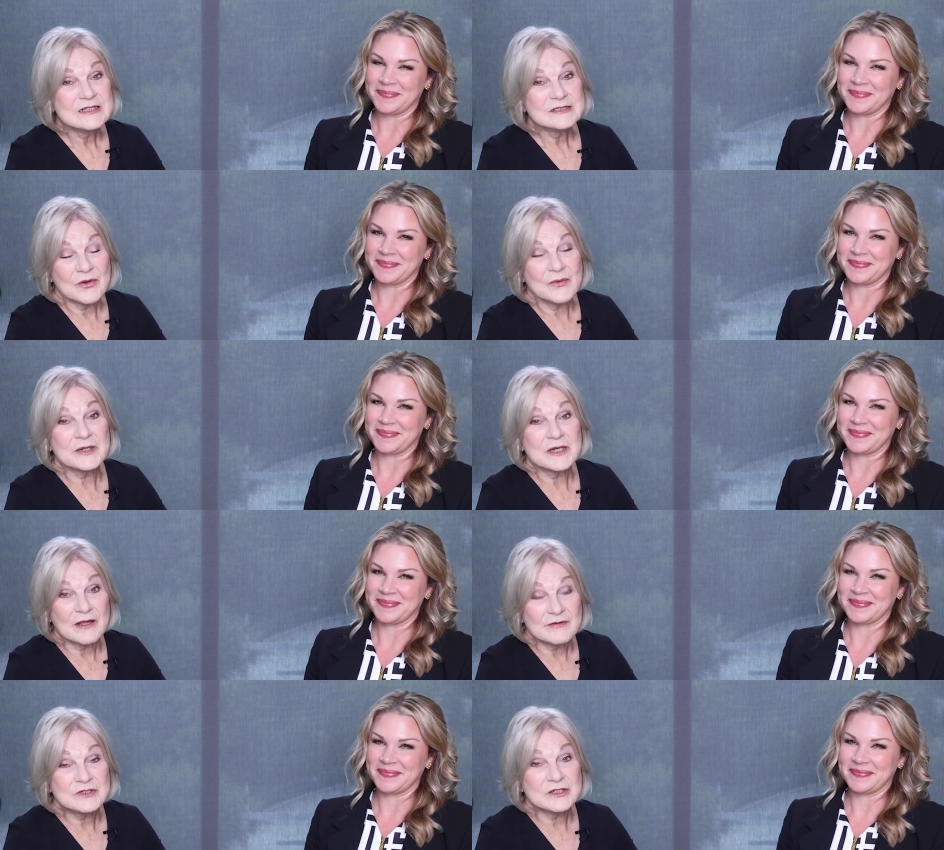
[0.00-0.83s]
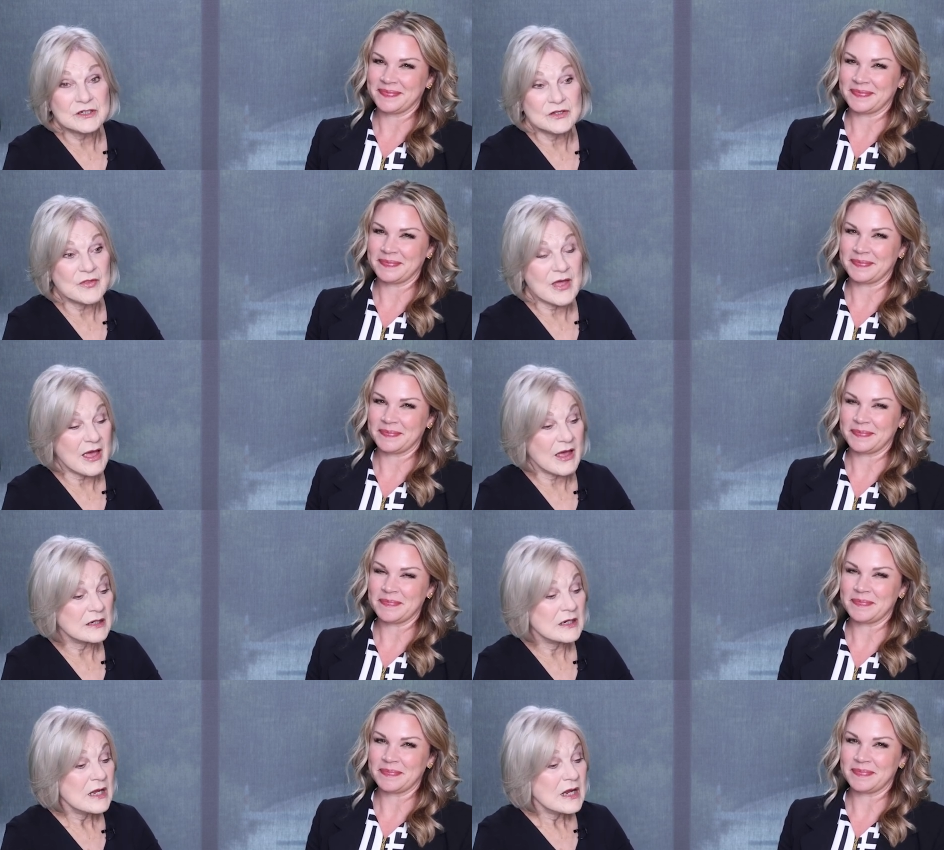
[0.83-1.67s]
Speaker 1: so I would love to do
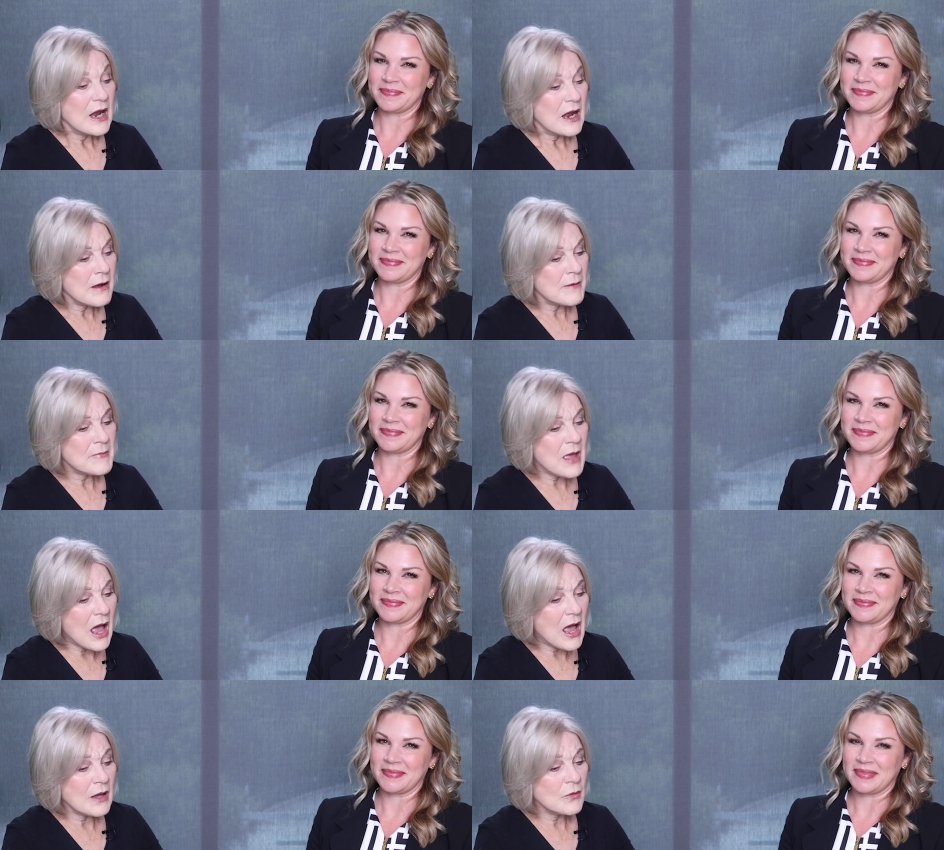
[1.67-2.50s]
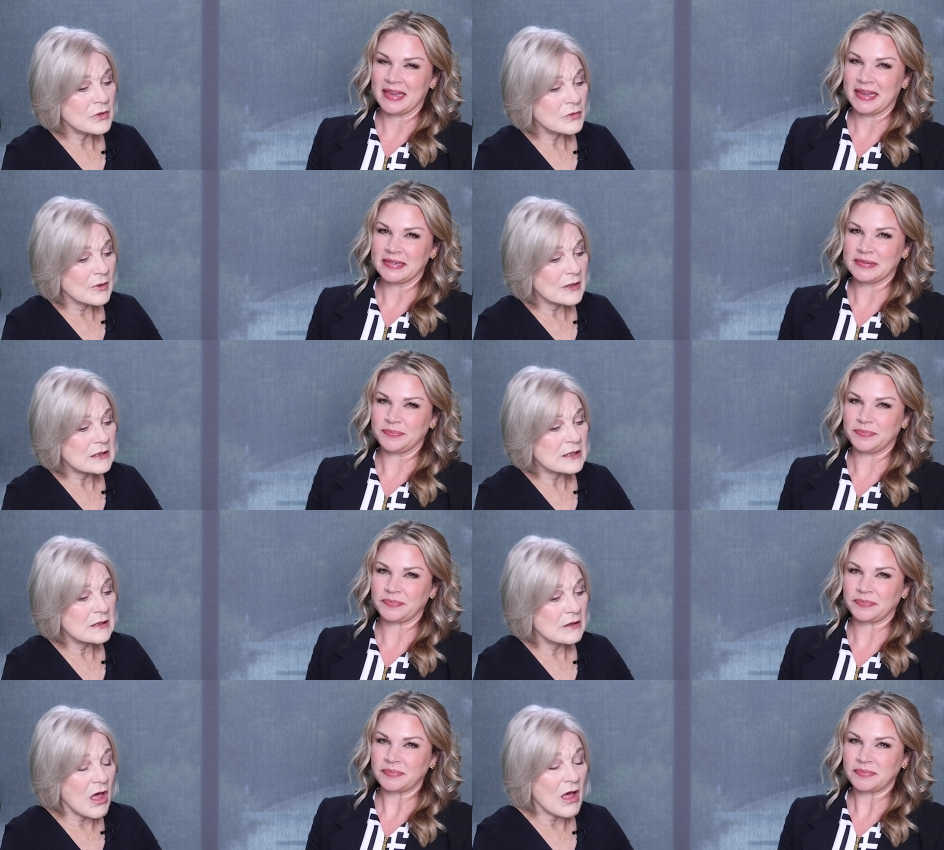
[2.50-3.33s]
that. I would
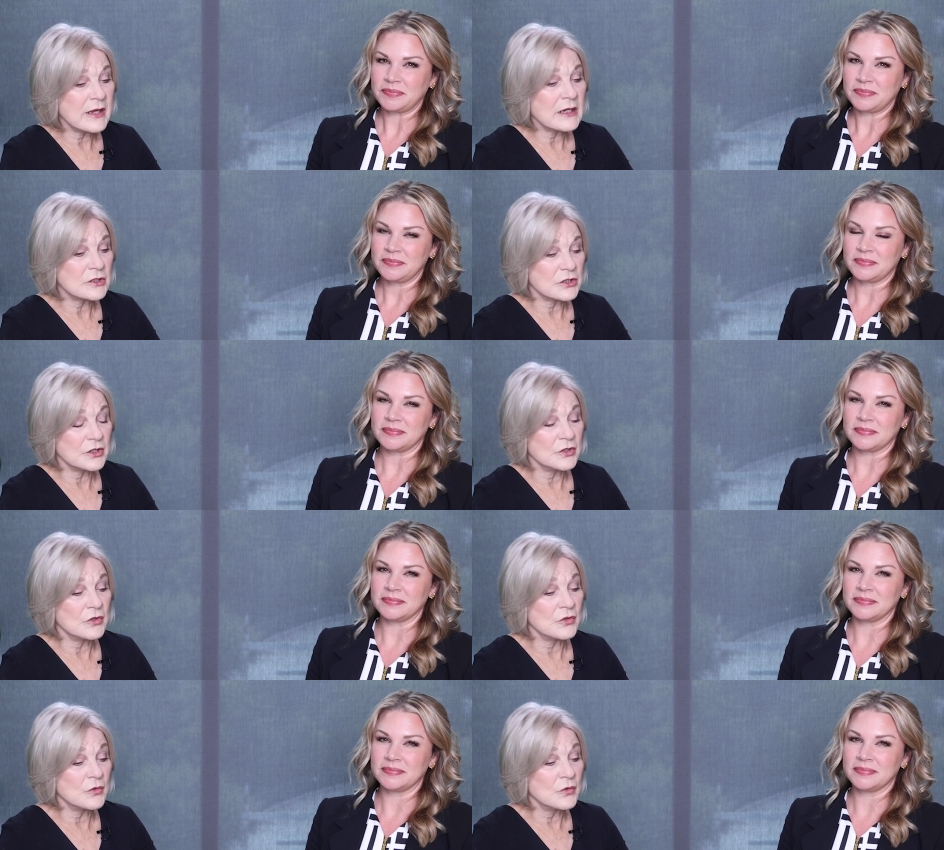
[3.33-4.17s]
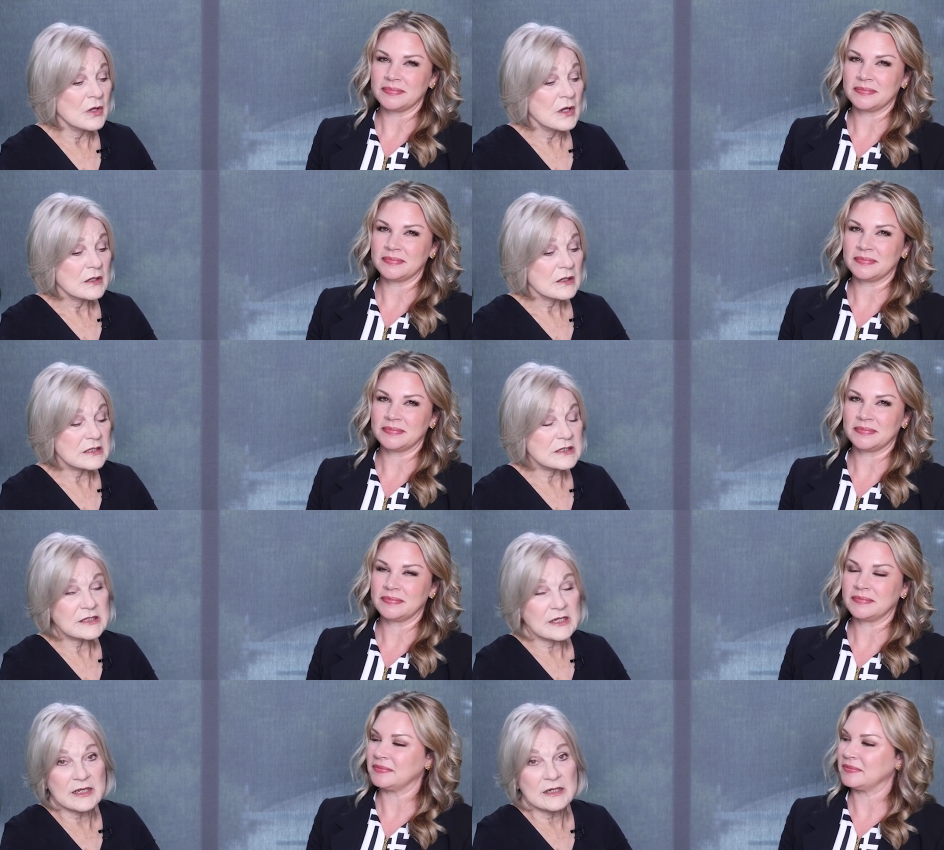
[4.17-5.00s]
really like to
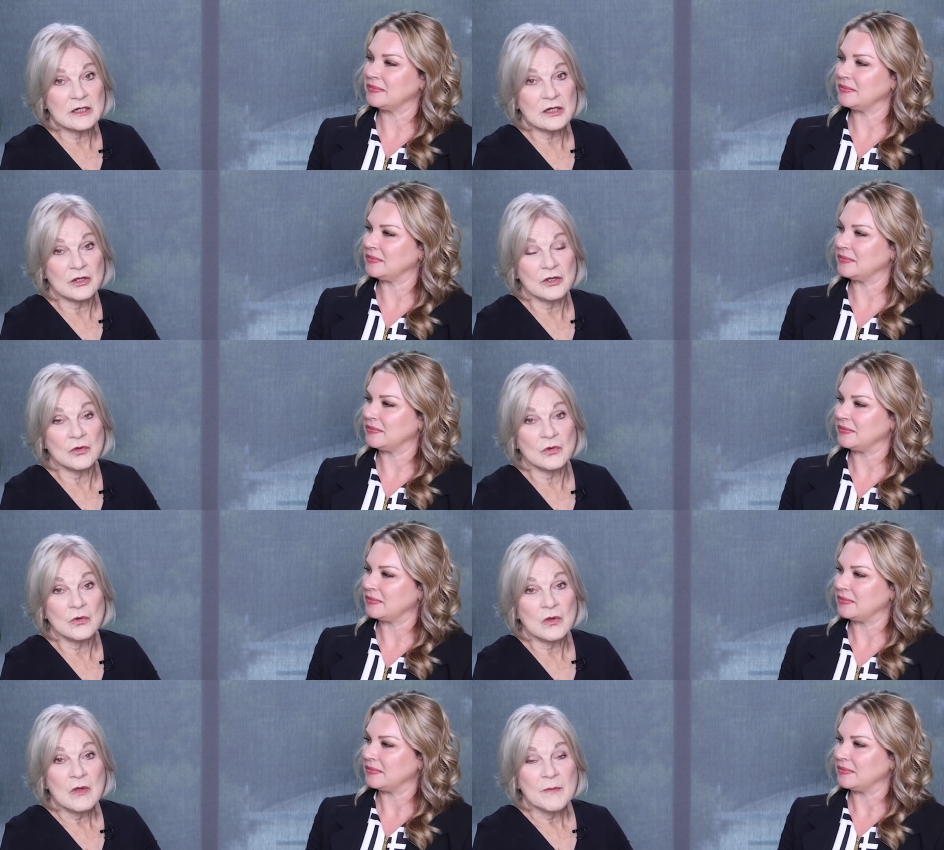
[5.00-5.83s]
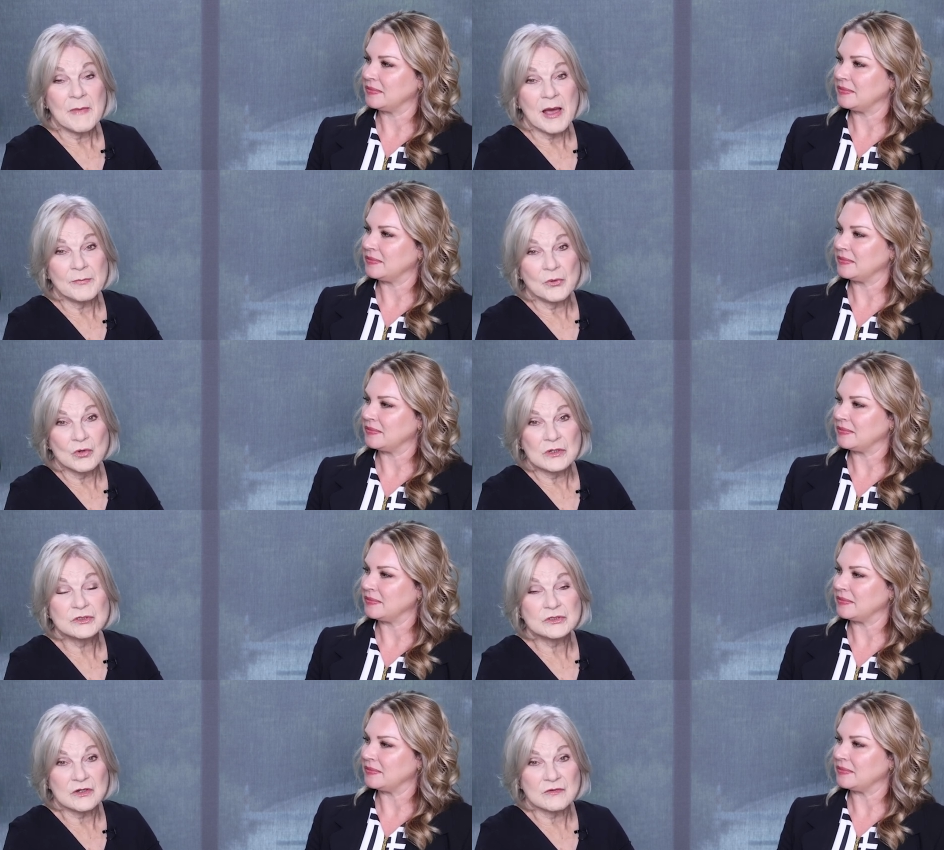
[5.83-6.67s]
continue my
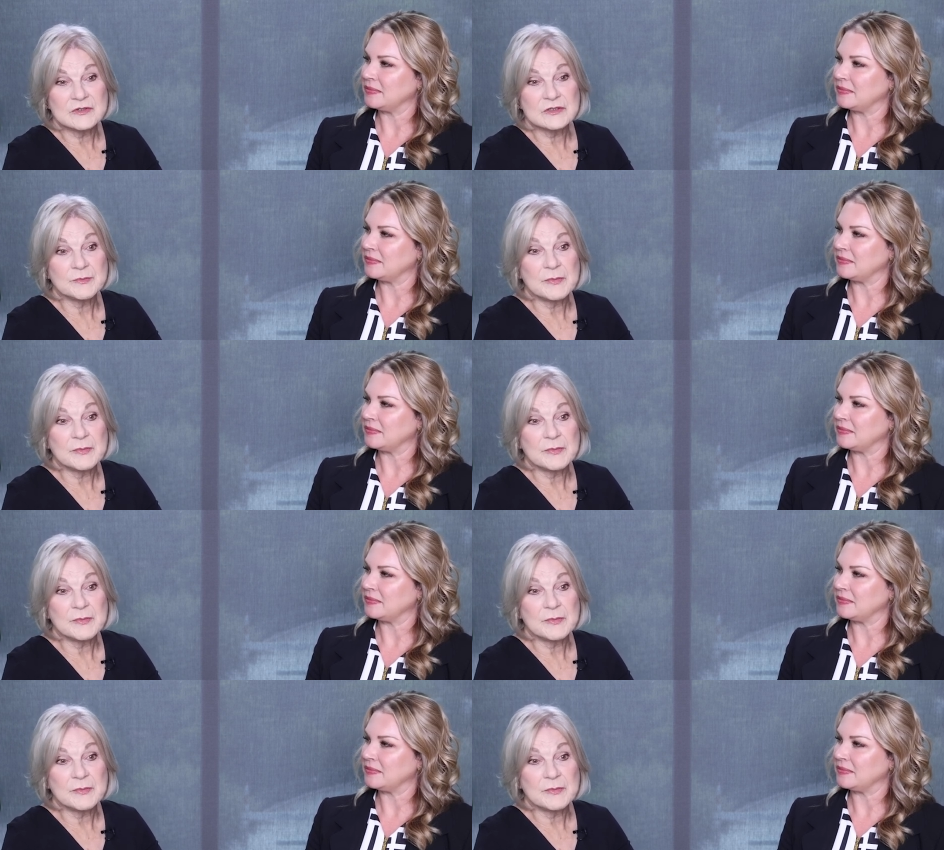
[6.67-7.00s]
board service,